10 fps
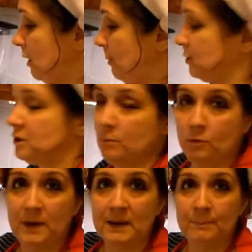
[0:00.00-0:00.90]
You could put some
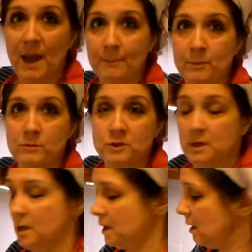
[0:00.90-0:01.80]
green peppers
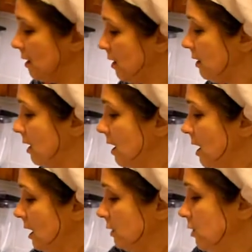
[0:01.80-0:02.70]
in here.
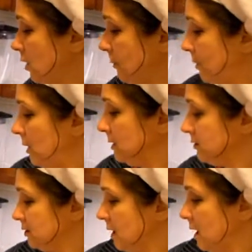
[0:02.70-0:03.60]
You could
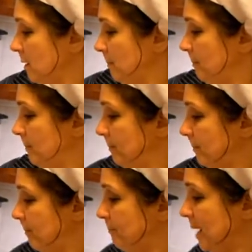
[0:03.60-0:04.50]
put some
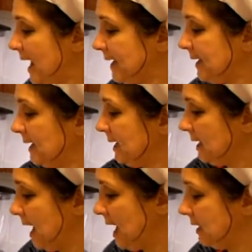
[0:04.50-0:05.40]

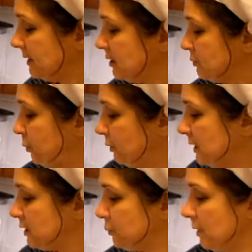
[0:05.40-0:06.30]
bacon, and
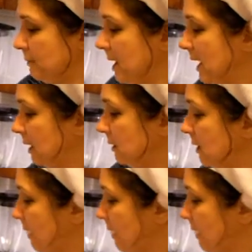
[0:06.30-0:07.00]
this would make a